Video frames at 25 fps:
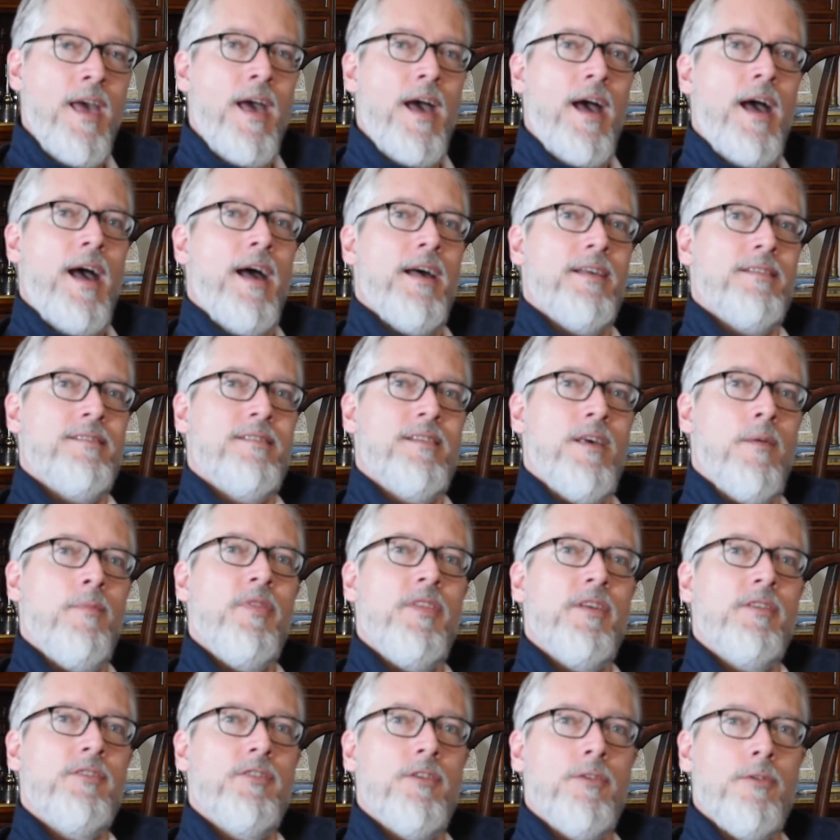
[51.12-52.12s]
as
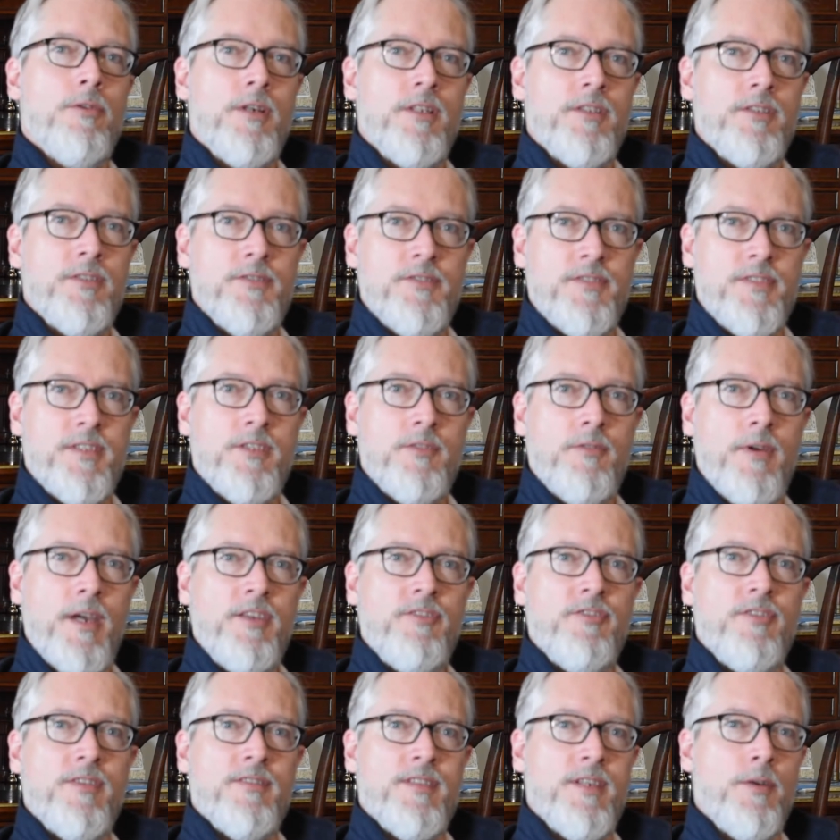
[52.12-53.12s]
something to look at your
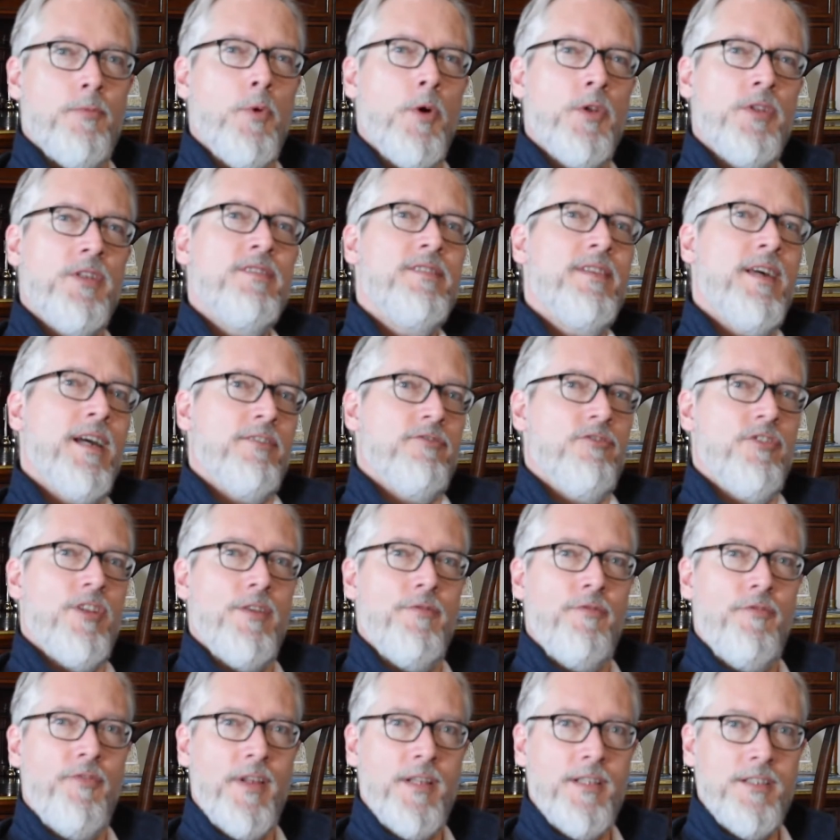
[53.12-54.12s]
situation and say, what is actually
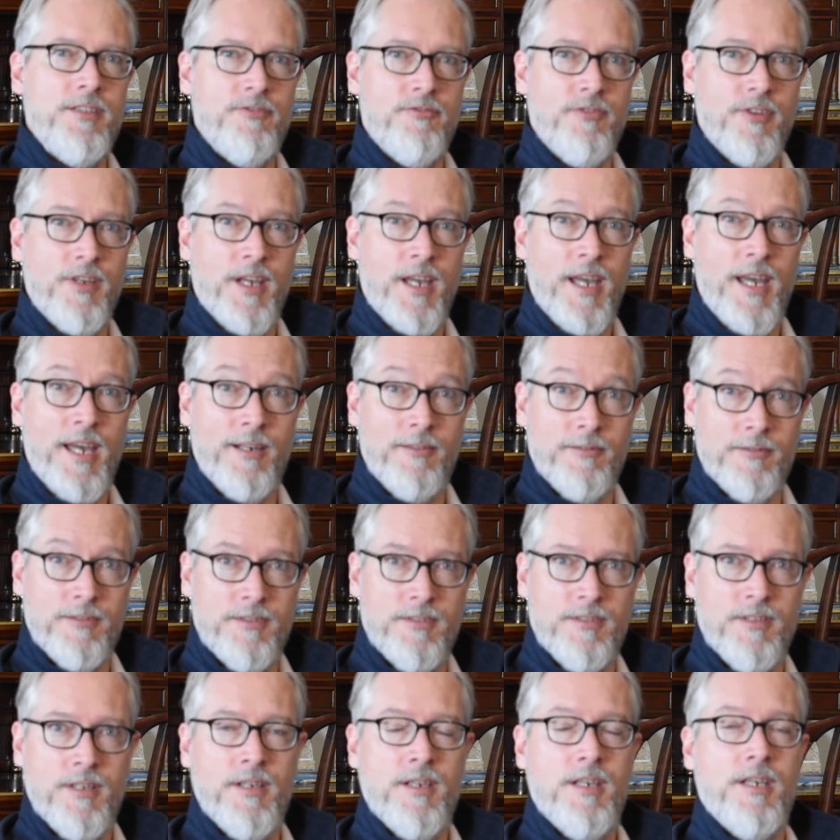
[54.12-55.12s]
filtering
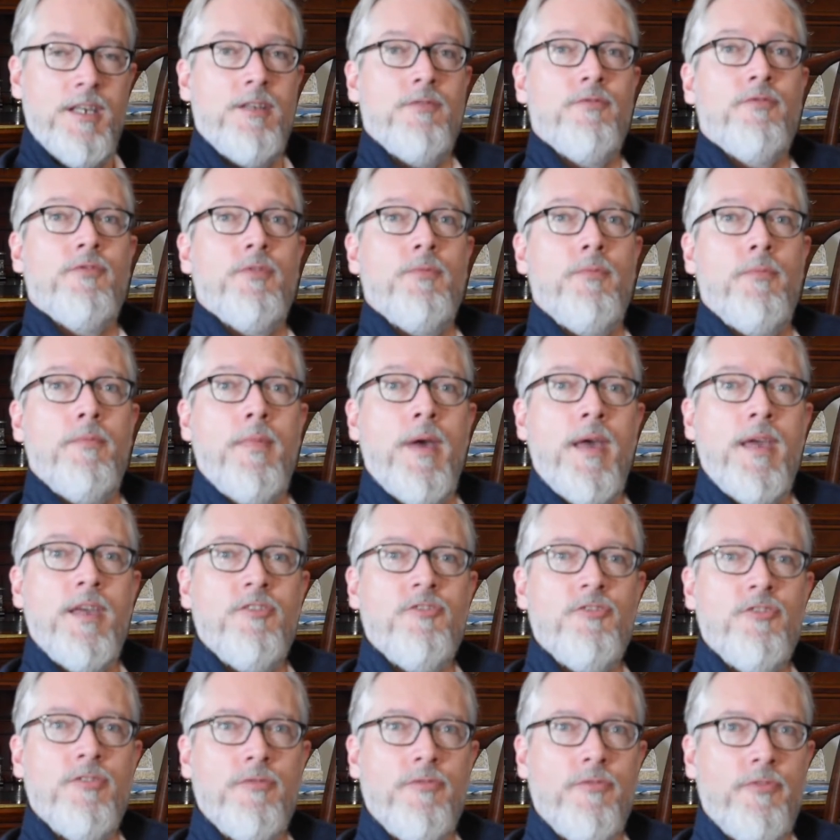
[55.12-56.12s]
out
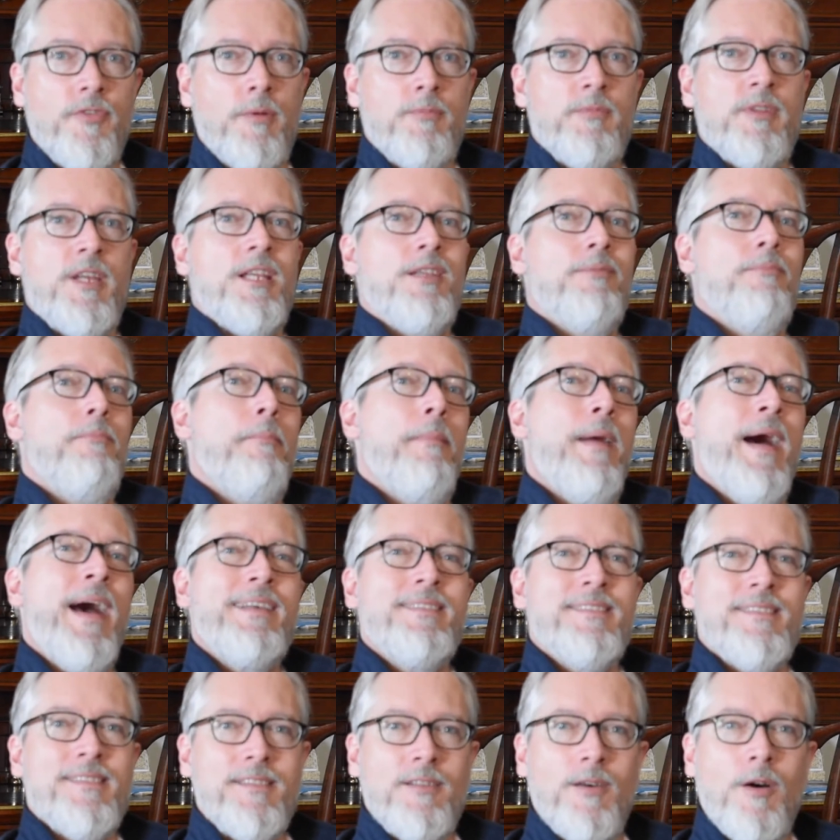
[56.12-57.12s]
information from that
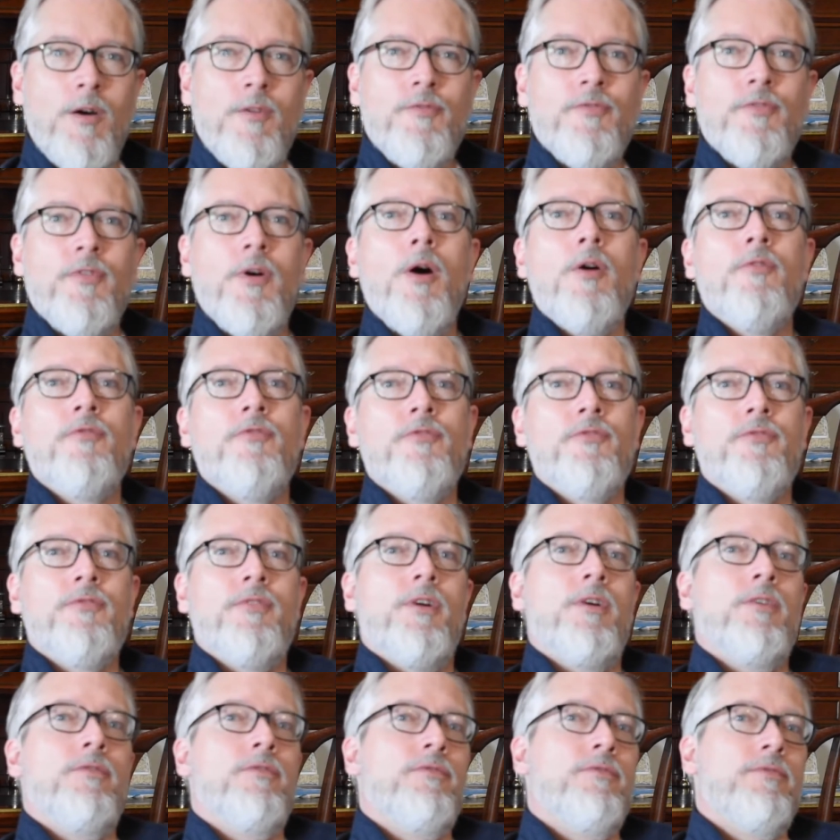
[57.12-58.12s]
mass
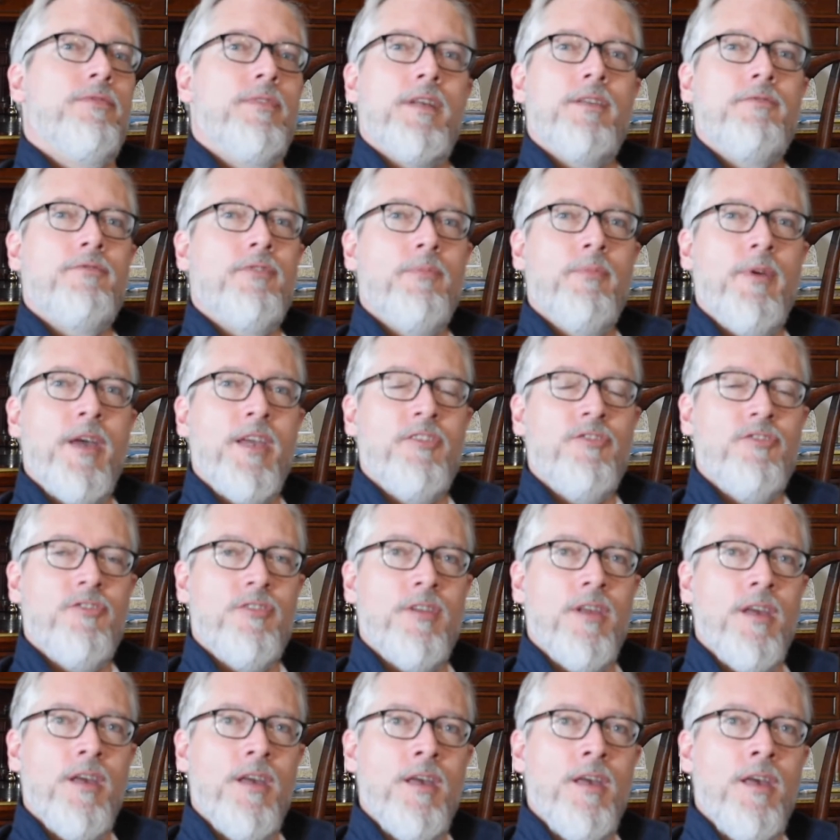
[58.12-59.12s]
of information
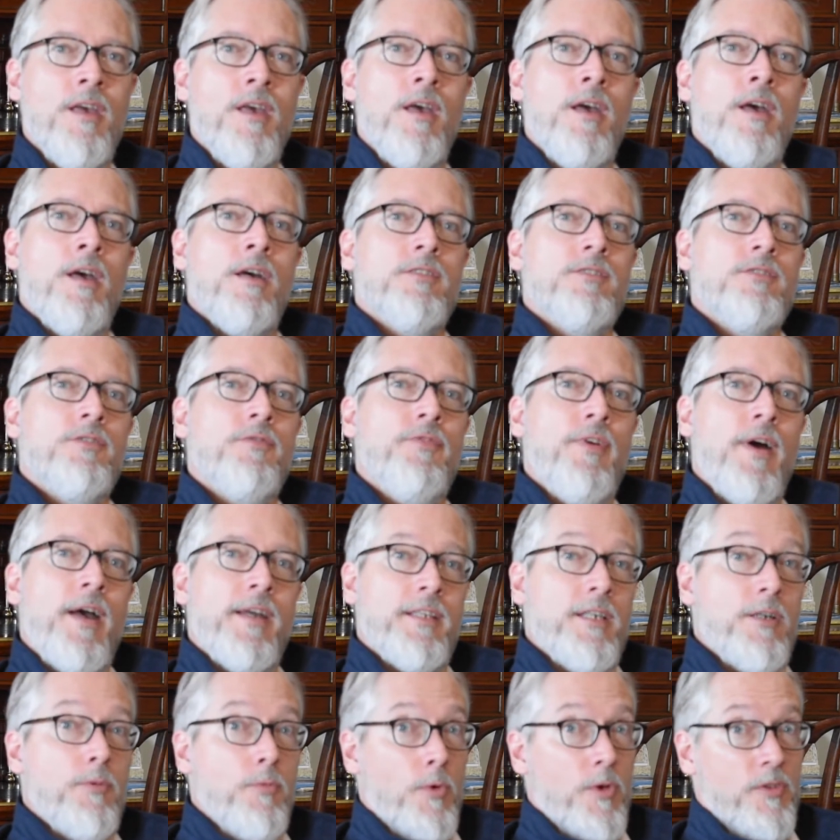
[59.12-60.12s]
to find
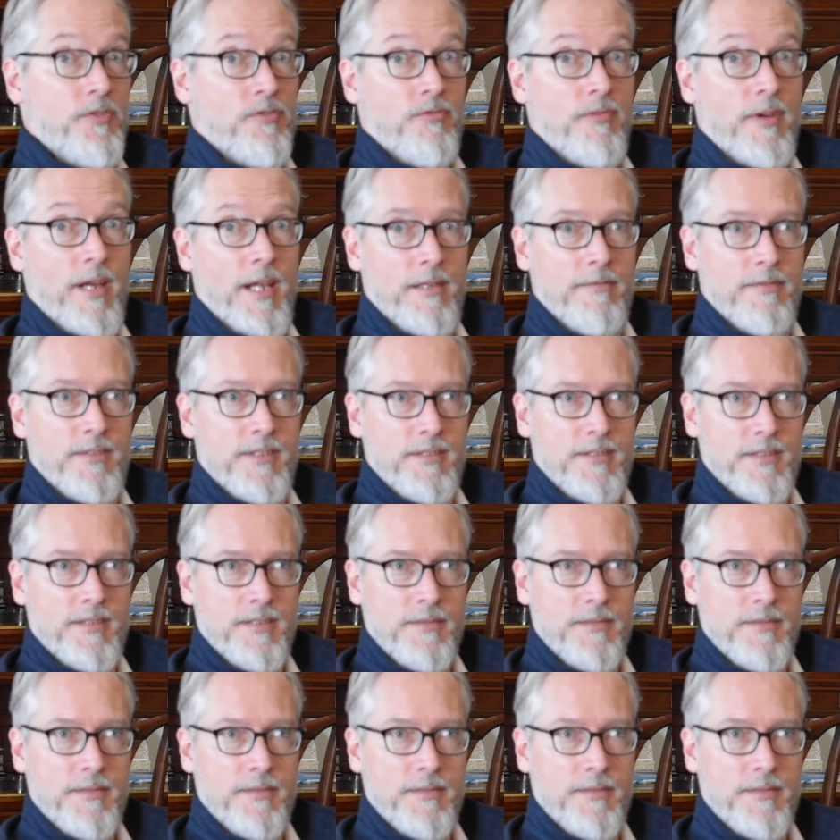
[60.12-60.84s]
out what's relevant.